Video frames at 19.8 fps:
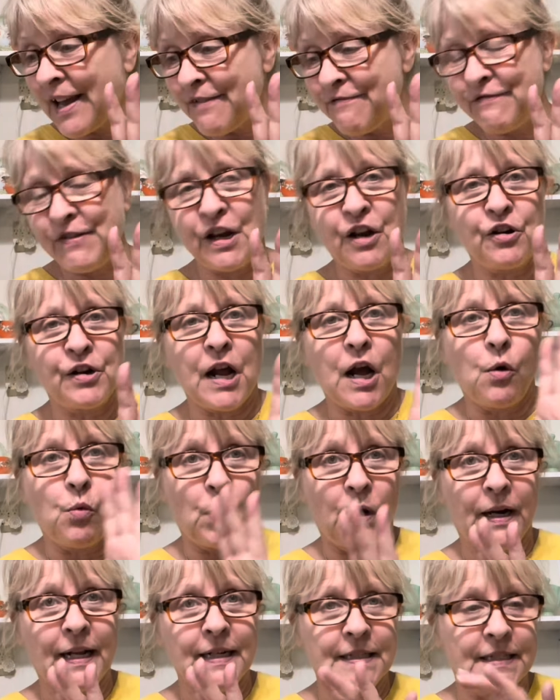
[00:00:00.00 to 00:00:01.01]
I figured out
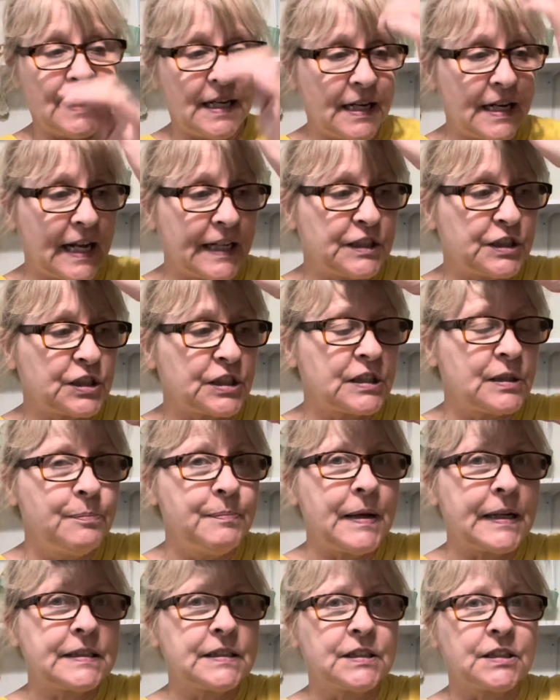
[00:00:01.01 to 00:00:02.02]
what I did. I just
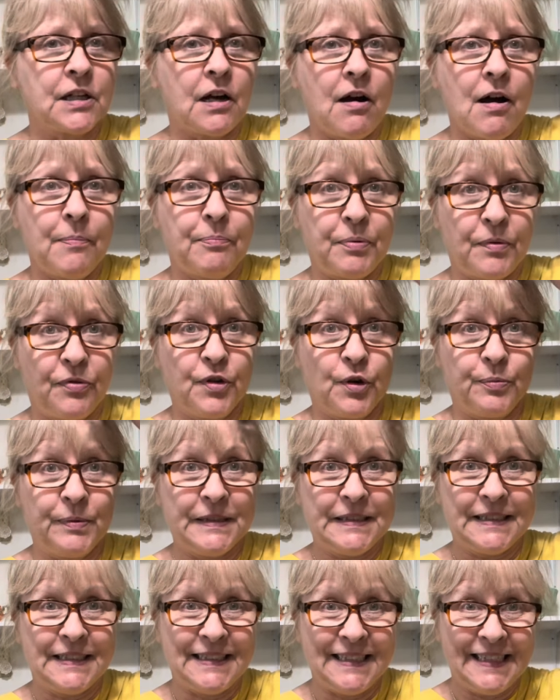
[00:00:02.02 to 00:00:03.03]
mixed up the
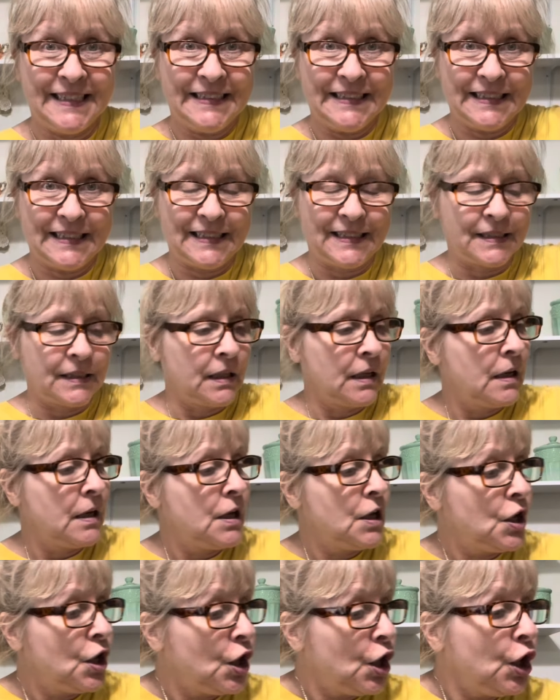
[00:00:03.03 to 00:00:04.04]
receipts.
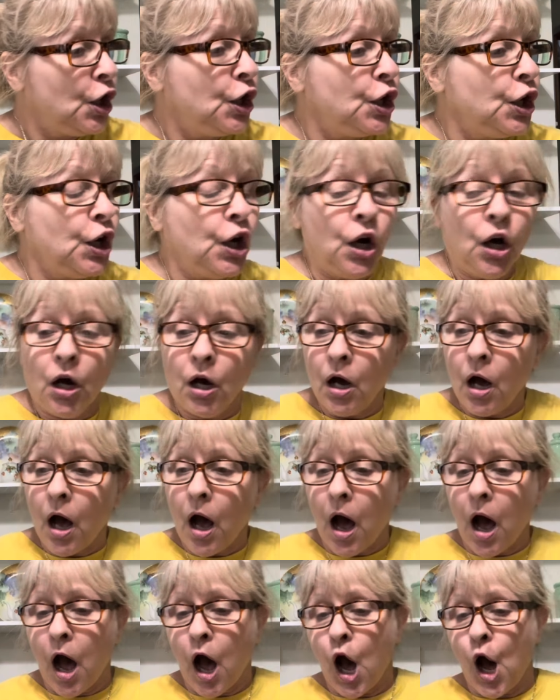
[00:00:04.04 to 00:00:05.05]

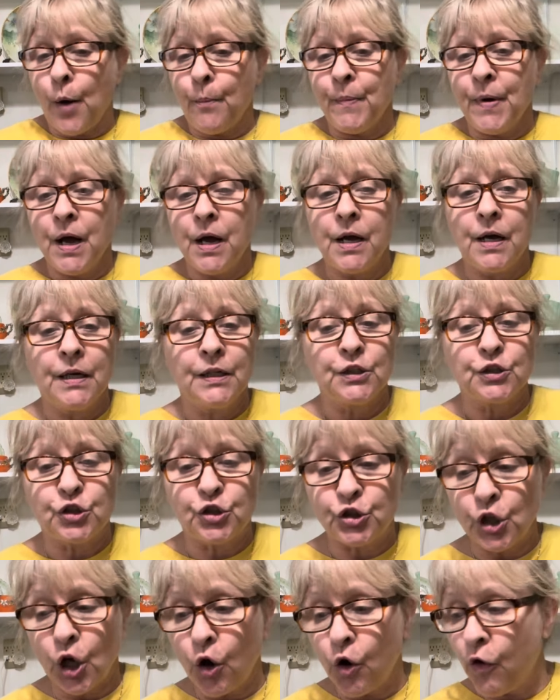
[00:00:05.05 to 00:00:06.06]
Um,
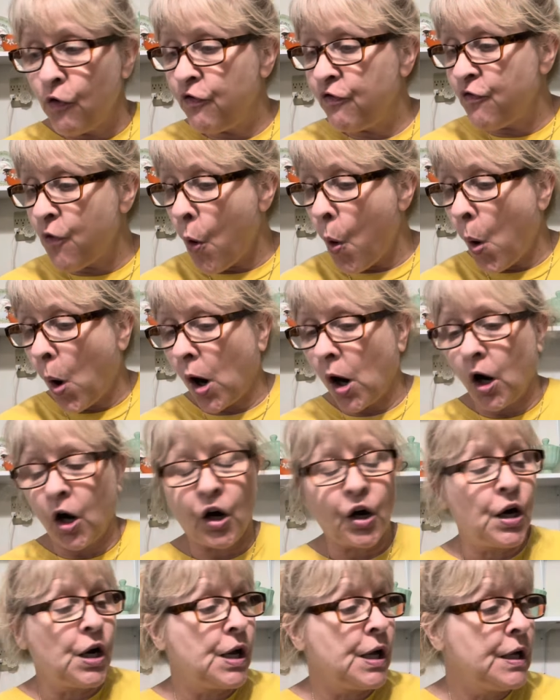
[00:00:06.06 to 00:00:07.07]
so
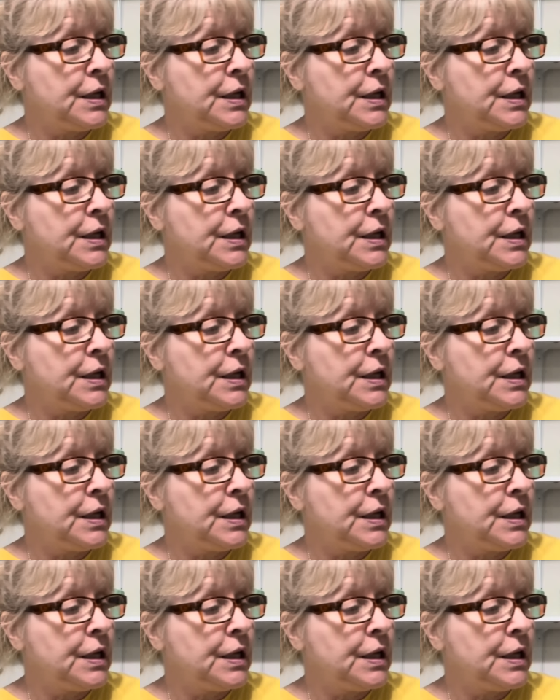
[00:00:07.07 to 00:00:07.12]
for